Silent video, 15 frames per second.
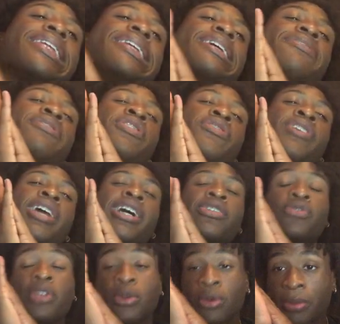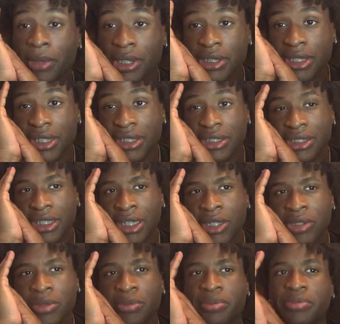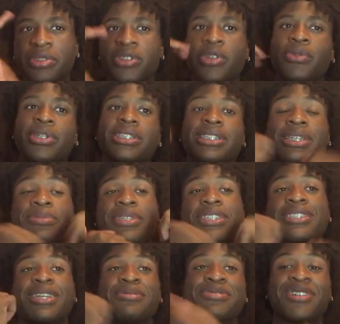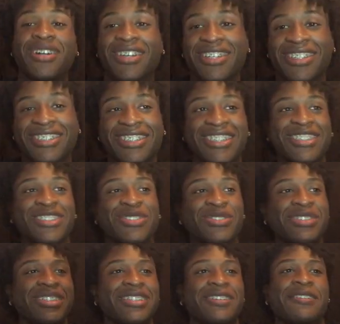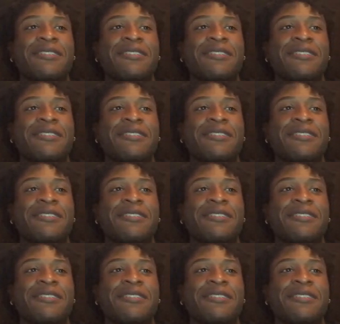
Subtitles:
if you guys really want me to check this out, so anyways, let me stop talking. Let's get to it.